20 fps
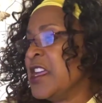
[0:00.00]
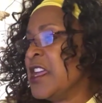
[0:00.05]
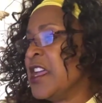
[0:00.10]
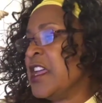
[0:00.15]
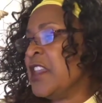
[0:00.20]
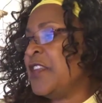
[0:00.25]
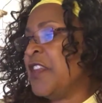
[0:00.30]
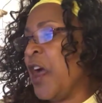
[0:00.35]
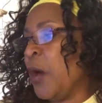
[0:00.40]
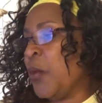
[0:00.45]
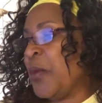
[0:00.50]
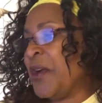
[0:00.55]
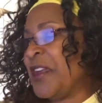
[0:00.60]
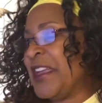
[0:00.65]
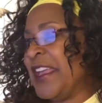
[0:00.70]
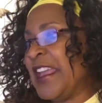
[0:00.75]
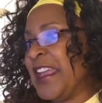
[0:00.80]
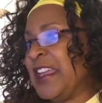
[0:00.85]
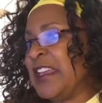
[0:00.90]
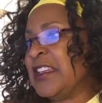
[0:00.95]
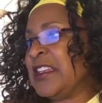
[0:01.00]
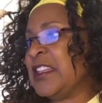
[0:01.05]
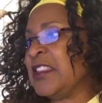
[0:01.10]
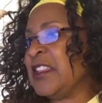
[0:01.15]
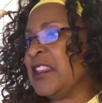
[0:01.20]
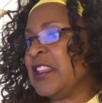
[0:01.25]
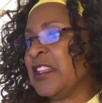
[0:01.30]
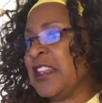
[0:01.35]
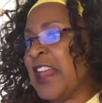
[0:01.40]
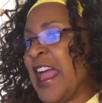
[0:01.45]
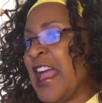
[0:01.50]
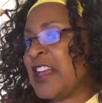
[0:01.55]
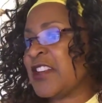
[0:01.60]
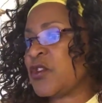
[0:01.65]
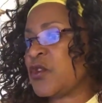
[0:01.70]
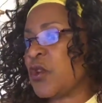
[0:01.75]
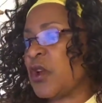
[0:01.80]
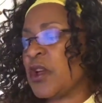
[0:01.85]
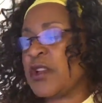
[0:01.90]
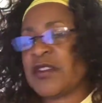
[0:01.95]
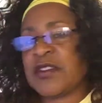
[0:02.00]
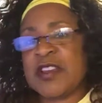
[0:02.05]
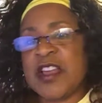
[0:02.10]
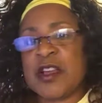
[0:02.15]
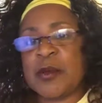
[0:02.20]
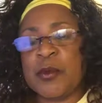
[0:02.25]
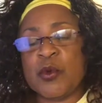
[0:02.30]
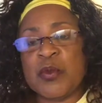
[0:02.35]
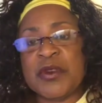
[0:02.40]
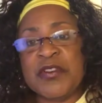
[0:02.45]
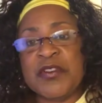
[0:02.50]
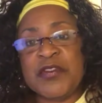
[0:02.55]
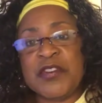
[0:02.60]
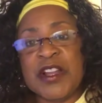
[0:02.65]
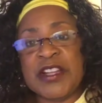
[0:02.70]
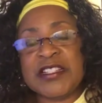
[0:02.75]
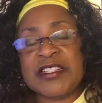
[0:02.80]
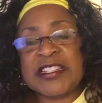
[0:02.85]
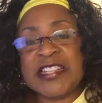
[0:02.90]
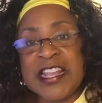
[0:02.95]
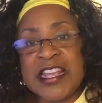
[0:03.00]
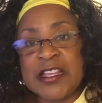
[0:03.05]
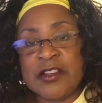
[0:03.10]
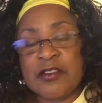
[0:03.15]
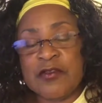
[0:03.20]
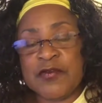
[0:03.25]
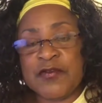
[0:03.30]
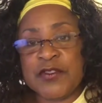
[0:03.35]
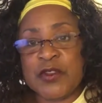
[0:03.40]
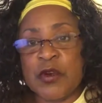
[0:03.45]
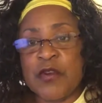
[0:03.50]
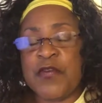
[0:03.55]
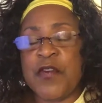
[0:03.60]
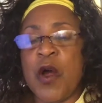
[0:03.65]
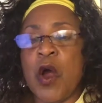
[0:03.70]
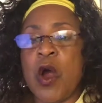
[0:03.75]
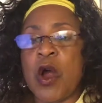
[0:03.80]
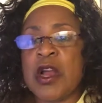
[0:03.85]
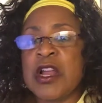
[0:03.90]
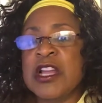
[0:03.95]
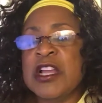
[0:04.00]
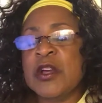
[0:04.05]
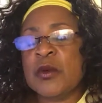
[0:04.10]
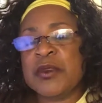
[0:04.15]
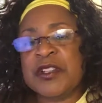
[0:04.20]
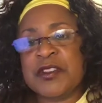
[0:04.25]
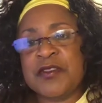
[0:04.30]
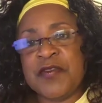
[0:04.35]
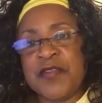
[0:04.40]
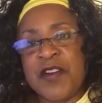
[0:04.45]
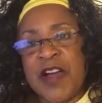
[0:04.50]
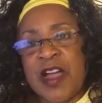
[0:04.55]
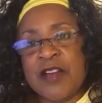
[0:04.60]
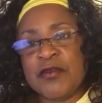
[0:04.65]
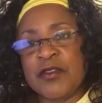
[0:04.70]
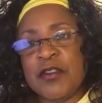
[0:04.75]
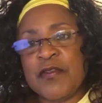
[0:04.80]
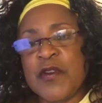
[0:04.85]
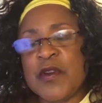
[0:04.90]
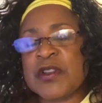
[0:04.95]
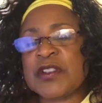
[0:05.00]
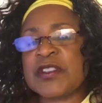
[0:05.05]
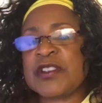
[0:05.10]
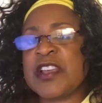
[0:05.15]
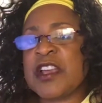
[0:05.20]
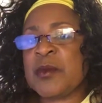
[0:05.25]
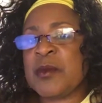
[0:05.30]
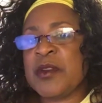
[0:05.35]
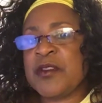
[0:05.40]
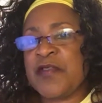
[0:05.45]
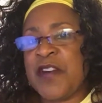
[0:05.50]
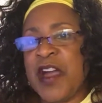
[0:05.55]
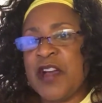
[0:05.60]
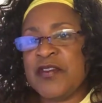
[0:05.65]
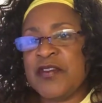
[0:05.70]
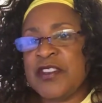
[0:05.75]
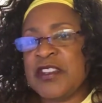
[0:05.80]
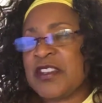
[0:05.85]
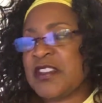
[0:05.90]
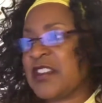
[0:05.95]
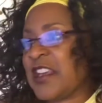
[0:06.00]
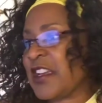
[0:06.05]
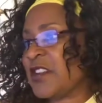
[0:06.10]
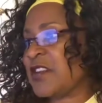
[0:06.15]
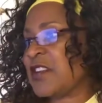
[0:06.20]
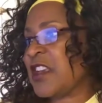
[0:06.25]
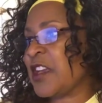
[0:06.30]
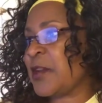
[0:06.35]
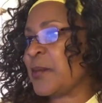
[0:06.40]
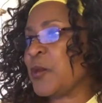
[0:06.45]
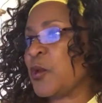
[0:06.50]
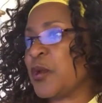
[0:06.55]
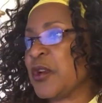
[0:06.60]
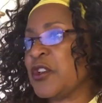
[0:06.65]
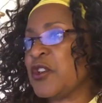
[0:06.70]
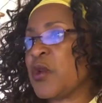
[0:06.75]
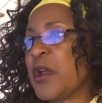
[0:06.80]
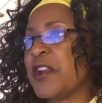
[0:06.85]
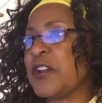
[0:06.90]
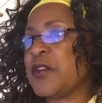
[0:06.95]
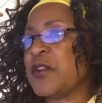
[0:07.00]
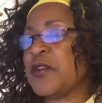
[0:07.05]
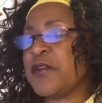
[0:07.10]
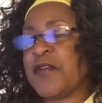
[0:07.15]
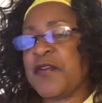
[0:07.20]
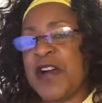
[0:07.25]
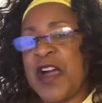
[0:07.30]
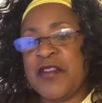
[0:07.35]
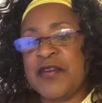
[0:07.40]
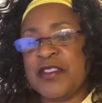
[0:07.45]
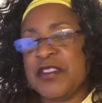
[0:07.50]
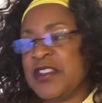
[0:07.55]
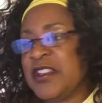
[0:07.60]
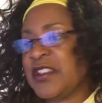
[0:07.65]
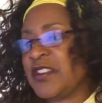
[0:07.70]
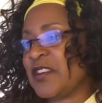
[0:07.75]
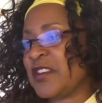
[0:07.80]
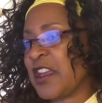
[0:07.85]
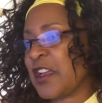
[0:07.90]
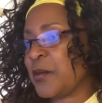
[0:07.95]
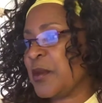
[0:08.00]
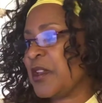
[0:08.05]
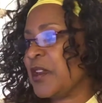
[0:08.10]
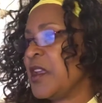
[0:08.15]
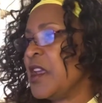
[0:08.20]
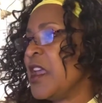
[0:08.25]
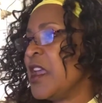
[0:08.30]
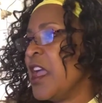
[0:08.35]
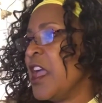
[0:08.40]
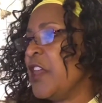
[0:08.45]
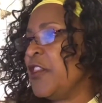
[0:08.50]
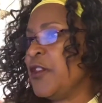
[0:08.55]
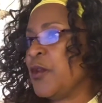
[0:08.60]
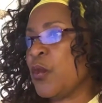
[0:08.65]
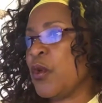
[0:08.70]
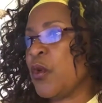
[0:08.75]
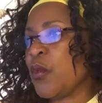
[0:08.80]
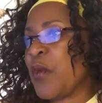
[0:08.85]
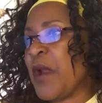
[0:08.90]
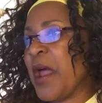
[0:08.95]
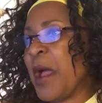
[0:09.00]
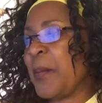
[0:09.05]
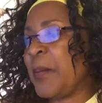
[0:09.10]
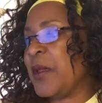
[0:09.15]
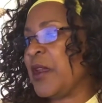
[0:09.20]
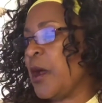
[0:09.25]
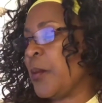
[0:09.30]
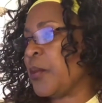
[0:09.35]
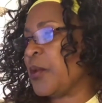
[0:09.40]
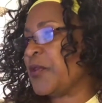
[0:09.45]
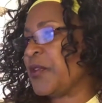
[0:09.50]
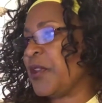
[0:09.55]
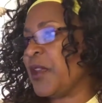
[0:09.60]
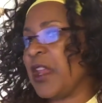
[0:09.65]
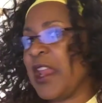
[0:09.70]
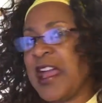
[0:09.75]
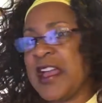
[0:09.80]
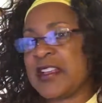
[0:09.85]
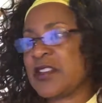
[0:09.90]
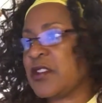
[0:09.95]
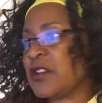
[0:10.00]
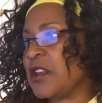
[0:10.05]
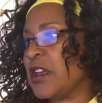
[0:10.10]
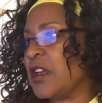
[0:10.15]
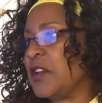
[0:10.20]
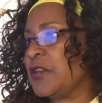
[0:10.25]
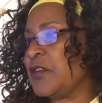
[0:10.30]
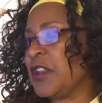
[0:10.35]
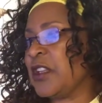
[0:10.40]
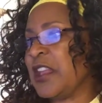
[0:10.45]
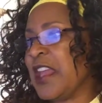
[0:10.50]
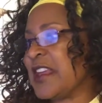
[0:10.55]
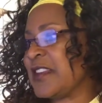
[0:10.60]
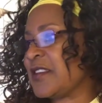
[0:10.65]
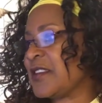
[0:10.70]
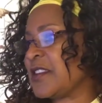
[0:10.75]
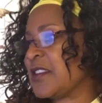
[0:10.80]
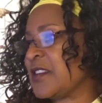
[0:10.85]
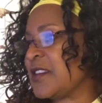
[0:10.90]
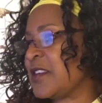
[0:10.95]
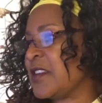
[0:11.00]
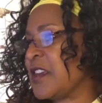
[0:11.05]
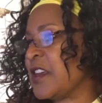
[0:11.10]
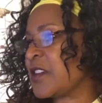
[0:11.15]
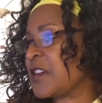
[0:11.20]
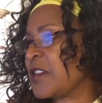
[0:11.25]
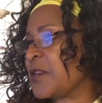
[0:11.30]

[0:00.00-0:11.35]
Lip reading: Now, we ended the last segment. We've done 10 so far. We did 5 in the first segment, 5 in the second segment. We're going to try to do 5 in this segment, and then we'll wrap it up with the last 6.